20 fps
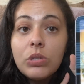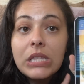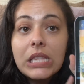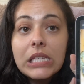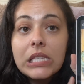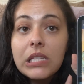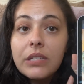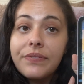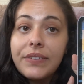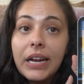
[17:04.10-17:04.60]

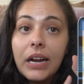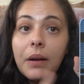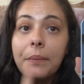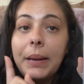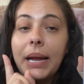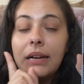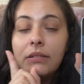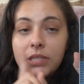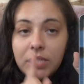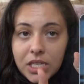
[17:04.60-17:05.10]
this a fair
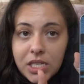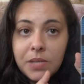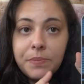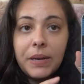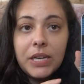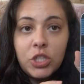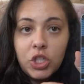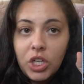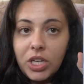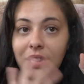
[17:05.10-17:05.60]
amount,
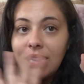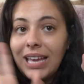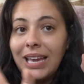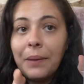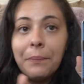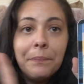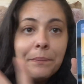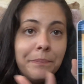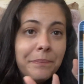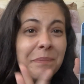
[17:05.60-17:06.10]
especially like
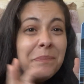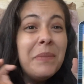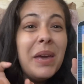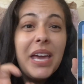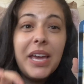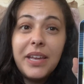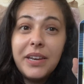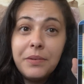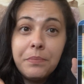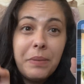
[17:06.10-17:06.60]

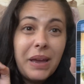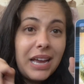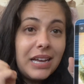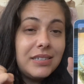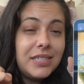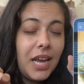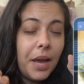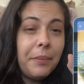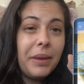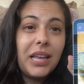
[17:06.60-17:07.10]

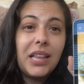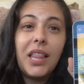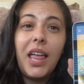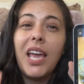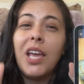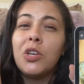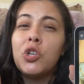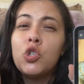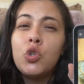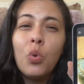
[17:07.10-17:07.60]
mid-pandemic,
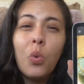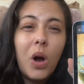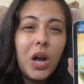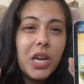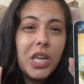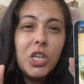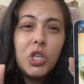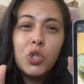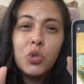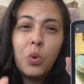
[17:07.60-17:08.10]
like
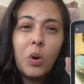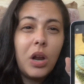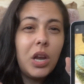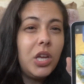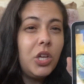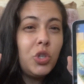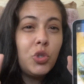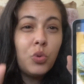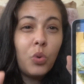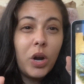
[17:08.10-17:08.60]

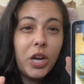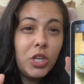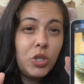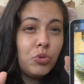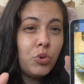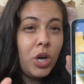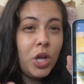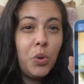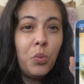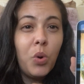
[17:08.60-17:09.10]
2020,
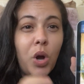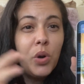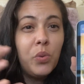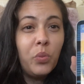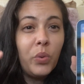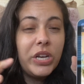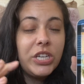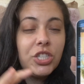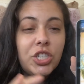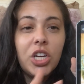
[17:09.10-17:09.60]
2021
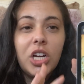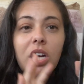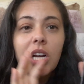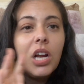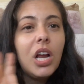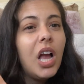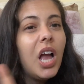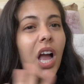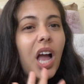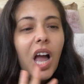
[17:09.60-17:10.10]
winter,
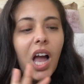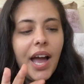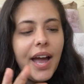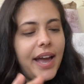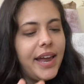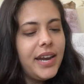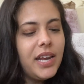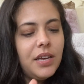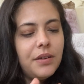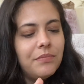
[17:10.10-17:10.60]

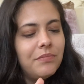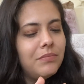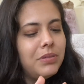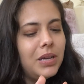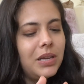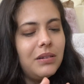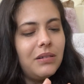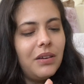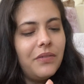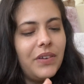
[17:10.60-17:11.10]

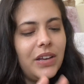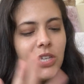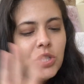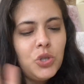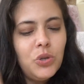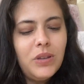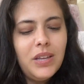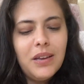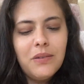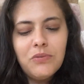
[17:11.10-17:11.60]
but
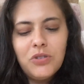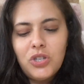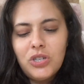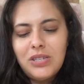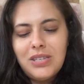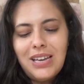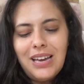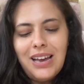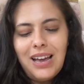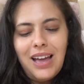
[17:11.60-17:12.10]
eventually I was just
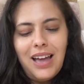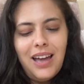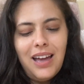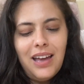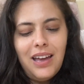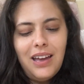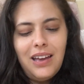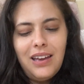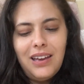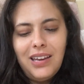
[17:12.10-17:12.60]
like,
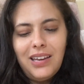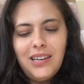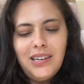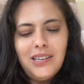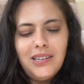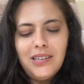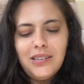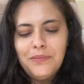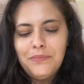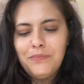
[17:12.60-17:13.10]
I
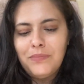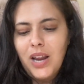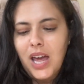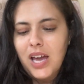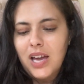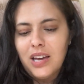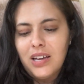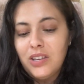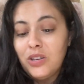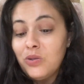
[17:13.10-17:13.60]
am
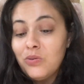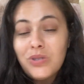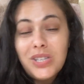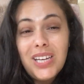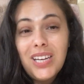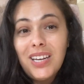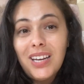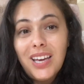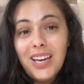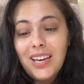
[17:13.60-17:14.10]
not
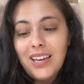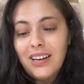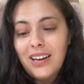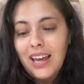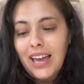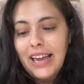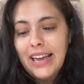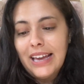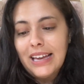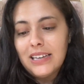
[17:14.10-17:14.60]
using it,
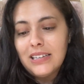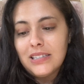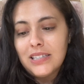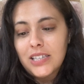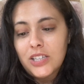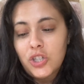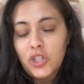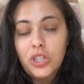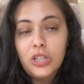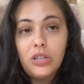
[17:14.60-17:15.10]
and
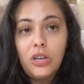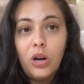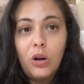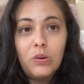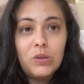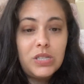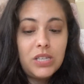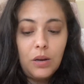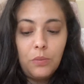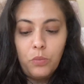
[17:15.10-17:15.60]
it should go
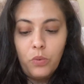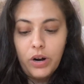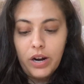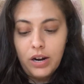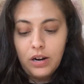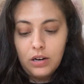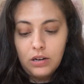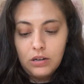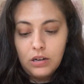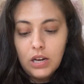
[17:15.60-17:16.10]

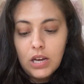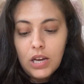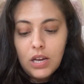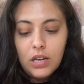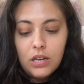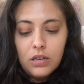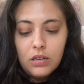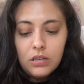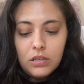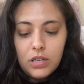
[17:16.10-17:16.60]
somewhere.
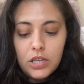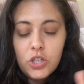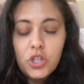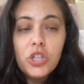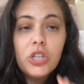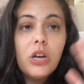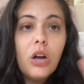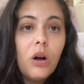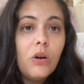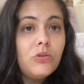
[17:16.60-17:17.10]
It
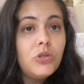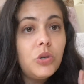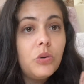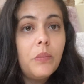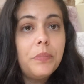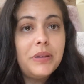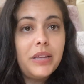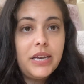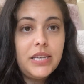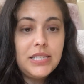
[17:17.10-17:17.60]
should go to a
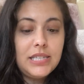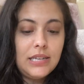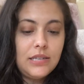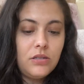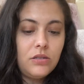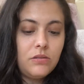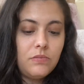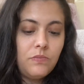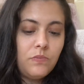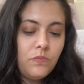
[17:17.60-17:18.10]
place
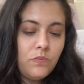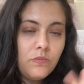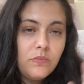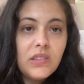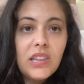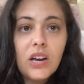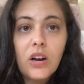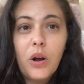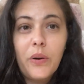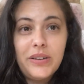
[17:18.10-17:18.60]

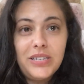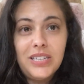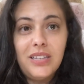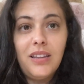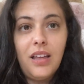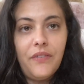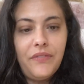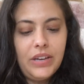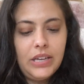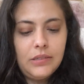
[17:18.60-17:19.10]
they're going to
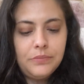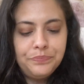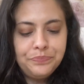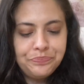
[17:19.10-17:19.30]
love it.